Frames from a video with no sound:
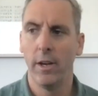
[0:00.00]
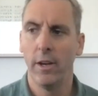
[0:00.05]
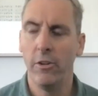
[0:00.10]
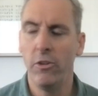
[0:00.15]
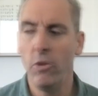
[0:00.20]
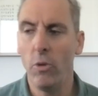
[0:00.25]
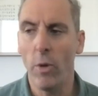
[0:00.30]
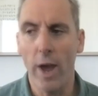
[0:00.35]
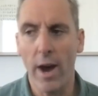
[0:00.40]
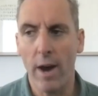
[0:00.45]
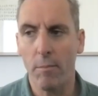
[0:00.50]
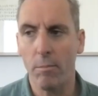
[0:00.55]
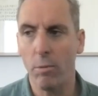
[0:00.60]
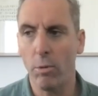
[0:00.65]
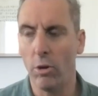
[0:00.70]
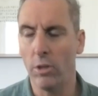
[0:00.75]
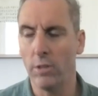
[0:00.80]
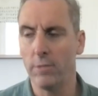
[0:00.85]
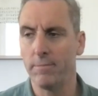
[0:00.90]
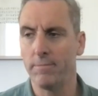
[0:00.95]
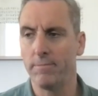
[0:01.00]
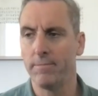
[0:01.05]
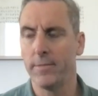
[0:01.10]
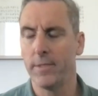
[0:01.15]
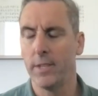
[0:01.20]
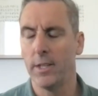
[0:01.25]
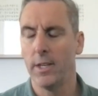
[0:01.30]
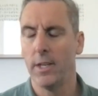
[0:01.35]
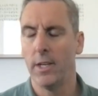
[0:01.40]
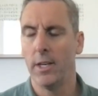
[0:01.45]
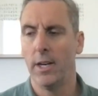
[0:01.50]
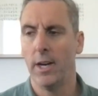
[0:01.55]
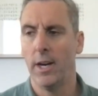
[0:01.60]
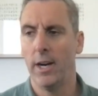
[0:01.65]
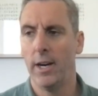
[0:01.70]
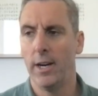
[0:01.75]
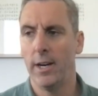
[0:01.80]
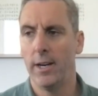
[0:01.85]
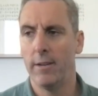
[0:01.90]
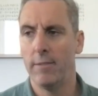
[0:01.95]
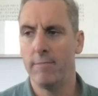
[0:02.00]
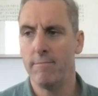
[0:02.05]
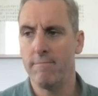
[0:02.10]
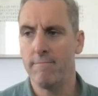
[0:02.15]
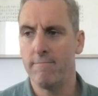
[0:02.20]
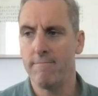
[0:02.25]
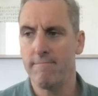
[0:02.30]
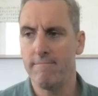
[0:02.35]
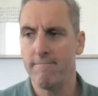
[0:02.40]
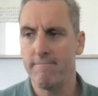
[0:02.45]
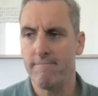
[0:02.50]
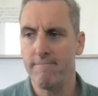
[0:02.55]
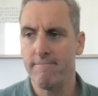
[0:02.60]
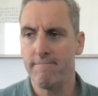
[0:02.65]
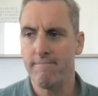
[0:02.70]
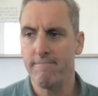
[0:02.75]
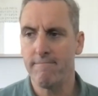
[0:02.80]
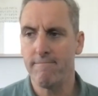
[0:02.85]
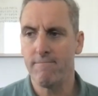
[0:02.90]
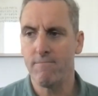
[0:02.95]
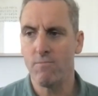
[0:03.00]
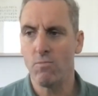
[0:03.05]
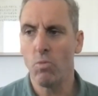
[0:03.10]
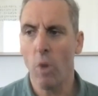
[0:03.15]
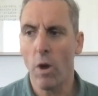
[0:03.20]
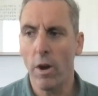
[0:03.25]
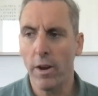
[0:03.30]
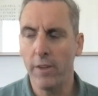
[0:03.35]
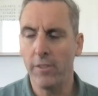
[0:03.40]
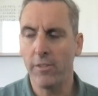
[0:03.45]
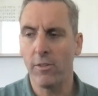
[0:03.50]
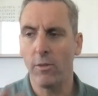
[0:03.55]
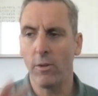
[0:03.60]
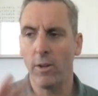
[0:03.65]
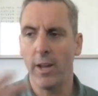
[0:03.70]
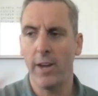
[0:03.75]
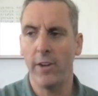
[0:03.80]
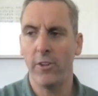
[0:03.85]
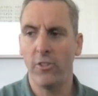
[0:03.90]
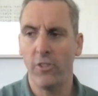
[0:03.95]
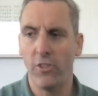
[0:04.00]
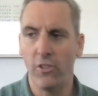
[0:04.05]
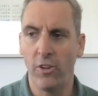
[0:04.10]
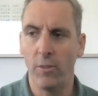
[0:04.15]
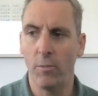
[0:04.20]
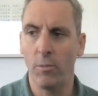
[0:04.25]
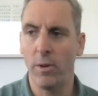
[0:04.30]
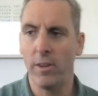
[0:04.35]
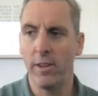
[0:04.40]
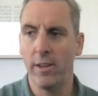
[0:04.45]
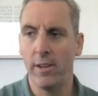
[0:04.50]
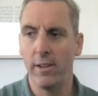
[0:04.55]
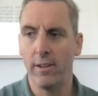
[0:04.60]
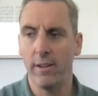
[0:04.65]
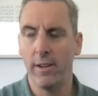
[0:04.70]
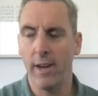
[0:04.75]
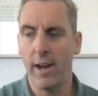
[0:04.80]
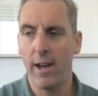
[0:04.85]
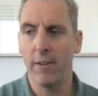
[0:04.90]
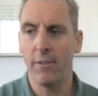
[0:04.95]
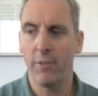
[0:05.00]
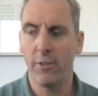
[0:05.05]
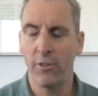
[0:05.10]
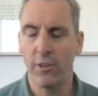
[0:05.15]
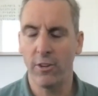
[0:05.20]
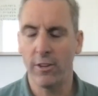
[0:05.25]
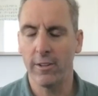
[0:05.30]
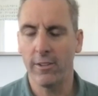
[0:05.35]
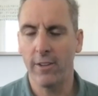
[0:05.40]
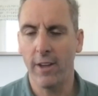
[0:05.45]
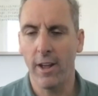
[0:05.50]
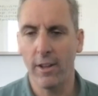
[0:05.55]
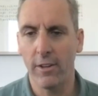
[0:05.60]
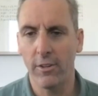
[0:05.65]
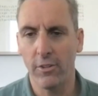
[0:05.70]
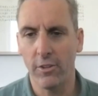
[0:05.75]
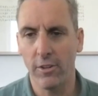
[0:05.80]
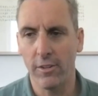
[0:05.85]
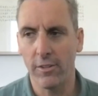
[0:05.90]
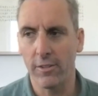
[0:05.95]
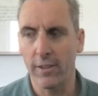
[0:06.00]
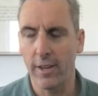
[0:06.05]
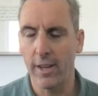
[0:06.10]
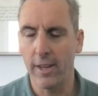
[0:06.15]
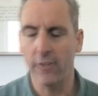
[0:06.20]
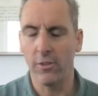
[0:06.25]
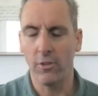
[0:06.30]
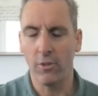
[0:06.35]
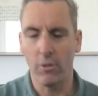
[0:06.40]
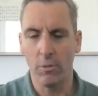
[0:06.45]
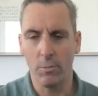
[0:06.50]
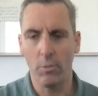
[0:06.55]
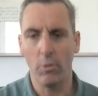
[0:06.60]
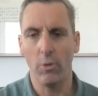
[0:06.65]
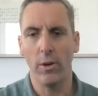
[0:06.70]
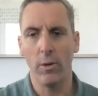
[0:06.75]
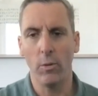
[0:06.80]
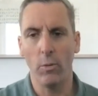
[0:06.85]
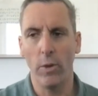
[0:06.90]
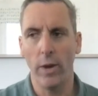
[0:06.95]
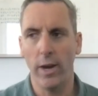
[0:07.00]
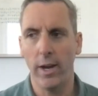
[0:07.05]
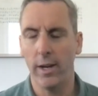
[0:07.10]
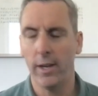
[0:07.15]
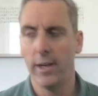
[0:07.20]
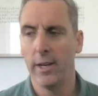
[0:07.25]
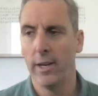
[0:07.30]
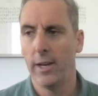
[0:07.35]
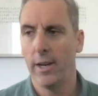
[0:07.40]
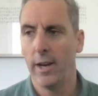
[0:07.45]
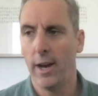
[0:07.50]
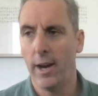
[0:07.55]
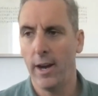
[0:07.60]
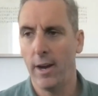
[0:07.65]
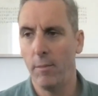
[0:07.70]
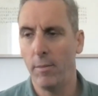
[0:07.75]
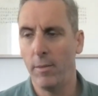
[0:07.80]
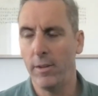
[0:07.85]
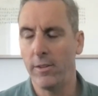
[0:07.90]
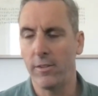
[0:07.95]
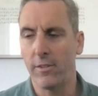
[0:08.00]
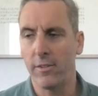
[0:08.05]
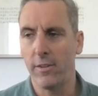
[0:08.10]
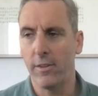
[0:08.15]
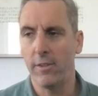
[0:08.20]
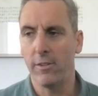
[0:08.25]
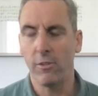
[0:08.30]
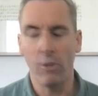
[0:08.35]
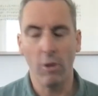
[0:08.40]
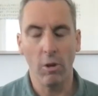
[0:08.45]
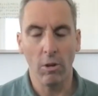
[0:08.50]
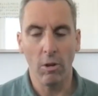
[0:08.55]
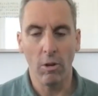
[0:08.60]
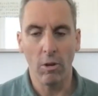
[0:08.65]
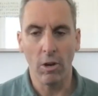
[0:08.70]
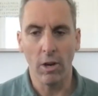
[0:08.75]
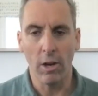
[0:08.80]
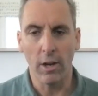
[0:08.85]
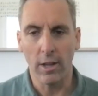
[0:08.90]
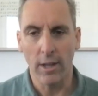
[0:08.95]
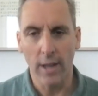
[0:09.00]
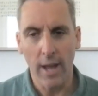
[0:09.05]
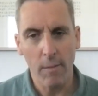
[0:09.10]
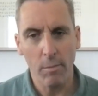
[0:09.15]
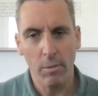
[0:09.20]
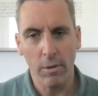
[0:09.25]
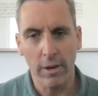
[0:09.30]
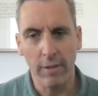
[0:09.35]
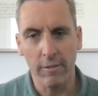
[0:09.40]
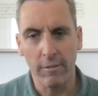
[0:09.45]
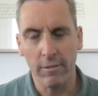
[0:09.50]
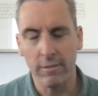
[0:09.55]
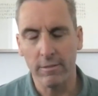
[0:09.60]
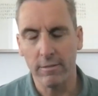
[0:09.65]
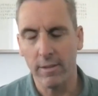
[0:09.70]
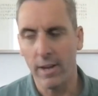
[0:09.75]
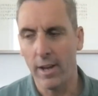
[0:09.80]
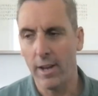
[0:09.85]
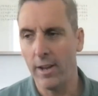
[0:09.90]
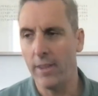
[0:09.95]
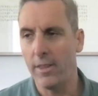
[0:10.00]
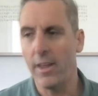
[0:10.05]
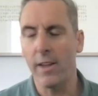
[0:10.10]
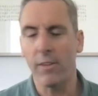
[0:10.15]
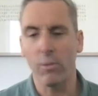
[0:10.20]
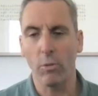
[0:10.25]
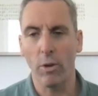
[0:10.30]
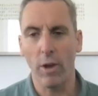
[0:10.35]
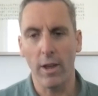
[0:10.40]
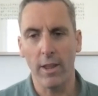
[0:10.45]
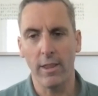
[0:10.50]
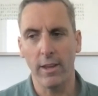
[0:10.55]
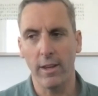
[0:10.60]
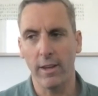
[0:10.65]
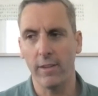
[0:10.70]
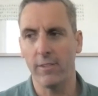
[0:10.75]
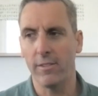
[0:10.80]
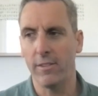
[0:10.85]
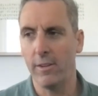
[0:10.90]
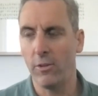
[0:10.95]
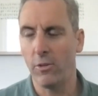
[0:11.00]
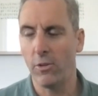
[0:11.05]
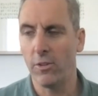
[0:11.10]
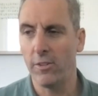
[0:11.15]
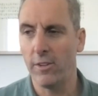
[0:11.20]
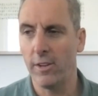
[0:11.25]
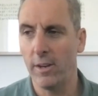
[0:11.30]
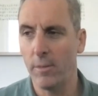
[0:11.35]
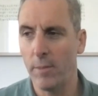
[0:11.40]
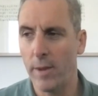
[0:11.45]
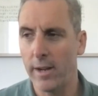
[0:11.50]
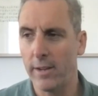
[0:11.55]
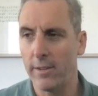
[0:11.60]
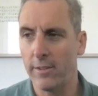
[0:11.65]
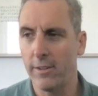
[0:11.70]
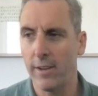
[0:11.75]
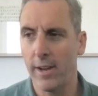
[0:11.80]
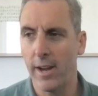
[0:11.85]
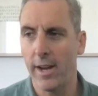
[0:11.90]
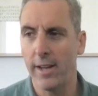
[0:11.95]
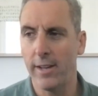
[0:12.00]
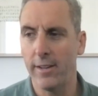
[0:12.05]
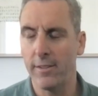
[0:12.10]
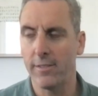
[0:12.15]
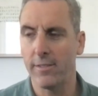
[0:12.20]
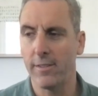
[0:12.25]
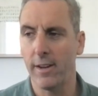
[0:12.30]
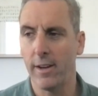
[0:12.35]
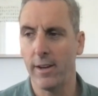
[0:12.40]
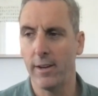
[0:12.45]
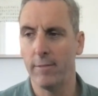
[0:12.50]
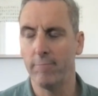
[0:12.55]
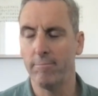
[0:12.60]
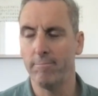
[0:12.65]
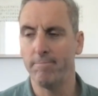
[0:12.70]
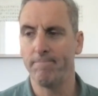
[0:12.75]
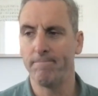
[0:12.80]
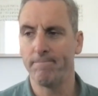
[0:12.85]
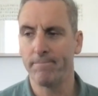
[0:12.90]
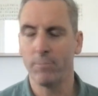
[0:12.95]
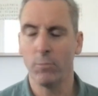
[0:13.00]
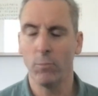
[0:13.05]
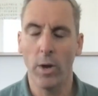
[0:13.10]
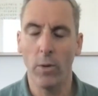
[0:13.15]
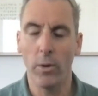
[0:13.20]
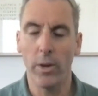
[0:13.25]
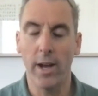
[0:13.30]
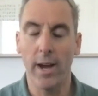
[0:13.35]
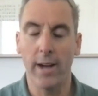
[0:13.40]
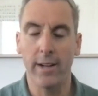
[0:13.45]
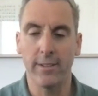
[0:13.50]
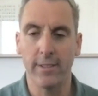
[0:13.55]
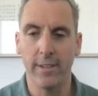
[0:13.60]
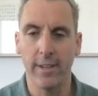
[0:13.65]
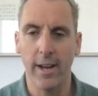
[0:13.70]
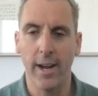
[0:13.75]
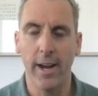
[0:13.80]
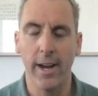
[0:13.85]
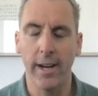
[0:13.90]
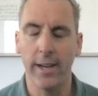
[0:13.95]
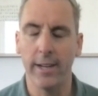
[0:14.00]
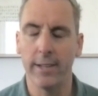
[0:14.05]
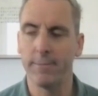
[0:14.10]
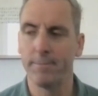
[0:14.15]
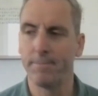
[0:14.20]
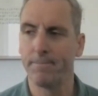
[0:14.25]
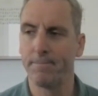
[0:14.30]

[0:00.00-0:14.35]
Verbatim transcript: new output. Um, what is the relationship when the artificial intelligence gets to a point where um, it's it's no longer collaborative? Uh, and that's what I think is interesting about today's um, where we are today.